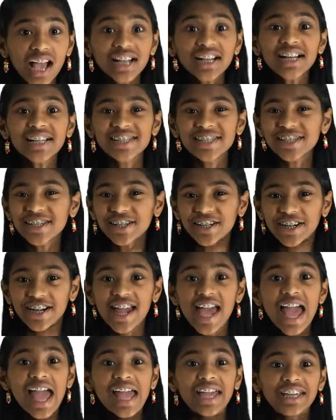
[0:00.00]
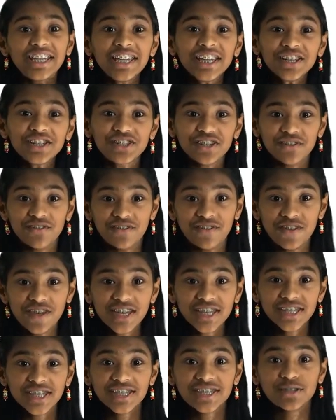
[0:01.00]
Consider each of
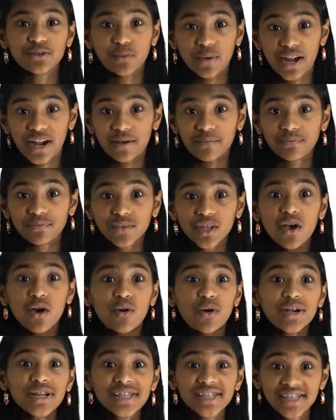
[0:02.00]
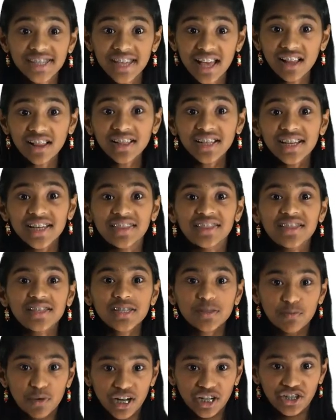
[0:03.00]
this square or cell in the
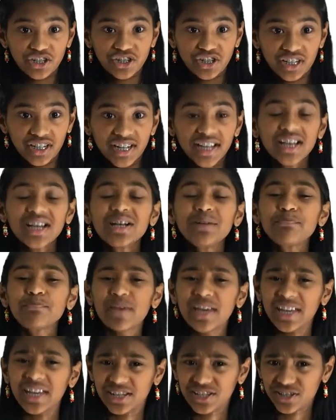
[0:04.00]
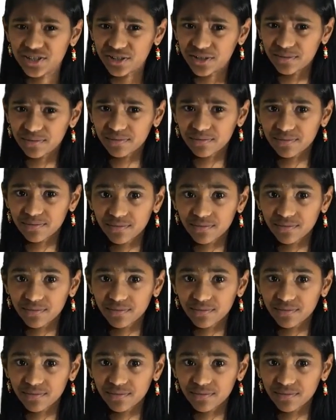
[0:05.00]
spreadsheet a pixel.